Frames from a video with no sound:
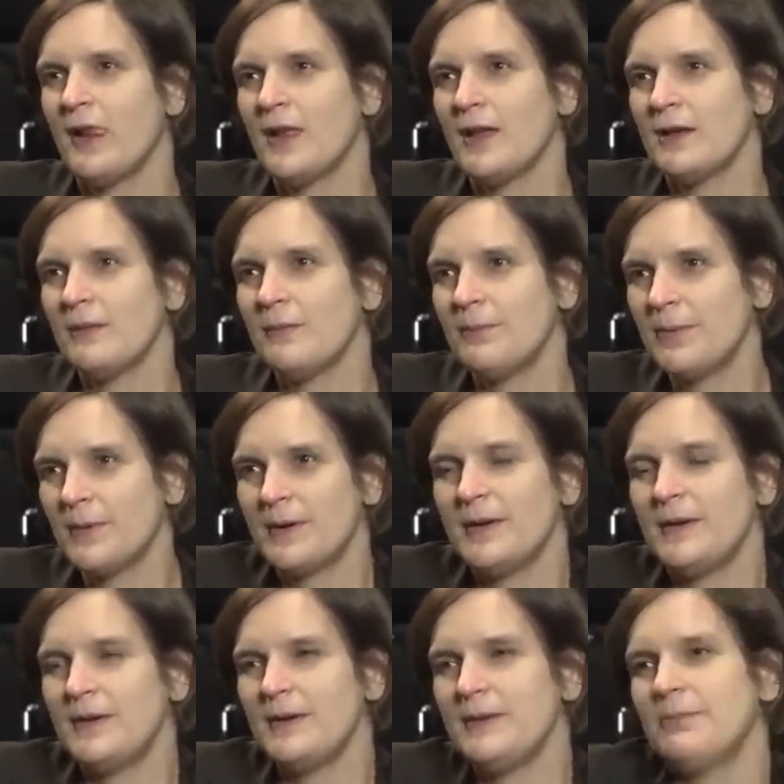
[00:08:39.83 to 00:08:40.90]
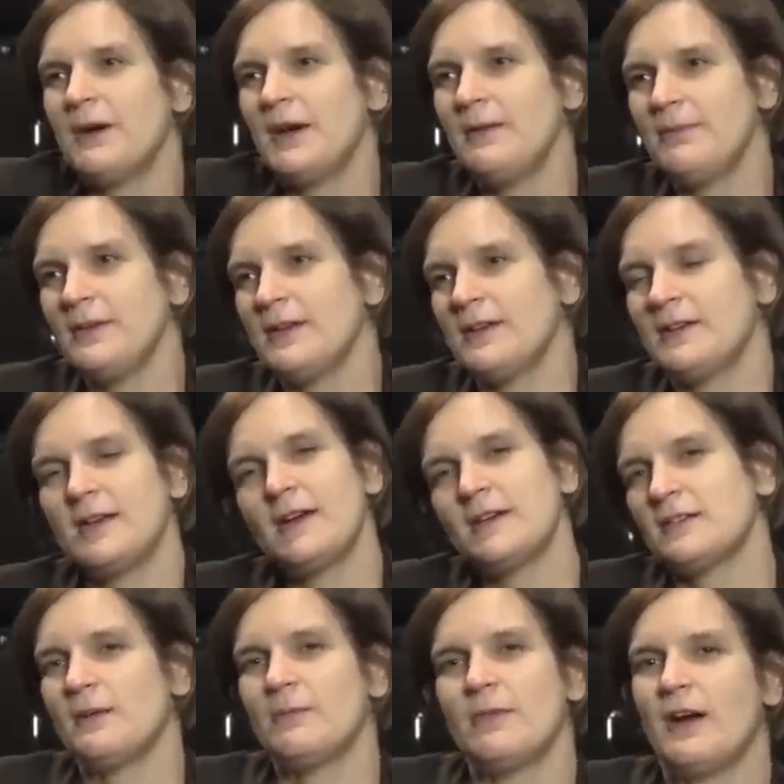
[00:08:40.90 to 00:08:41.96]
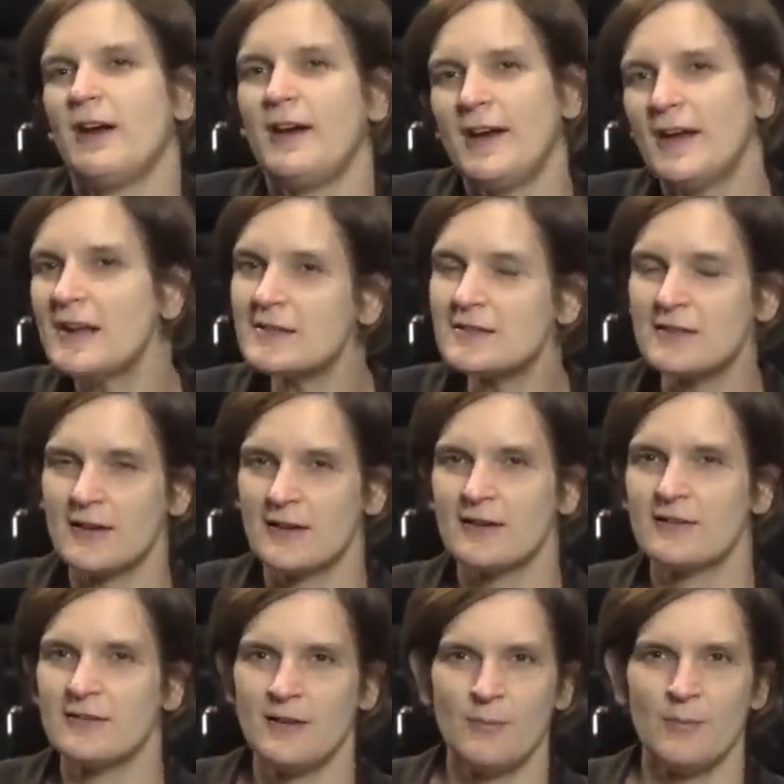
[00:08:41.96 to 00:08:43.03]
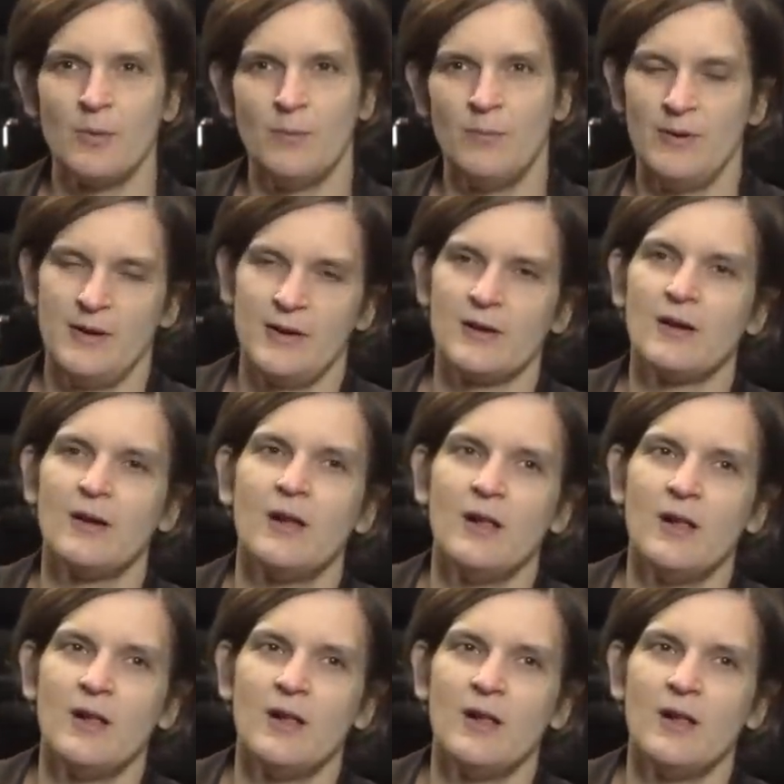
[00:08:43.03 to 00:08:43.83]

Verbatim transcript: Mm. But it might be that somewhere else there is some opening.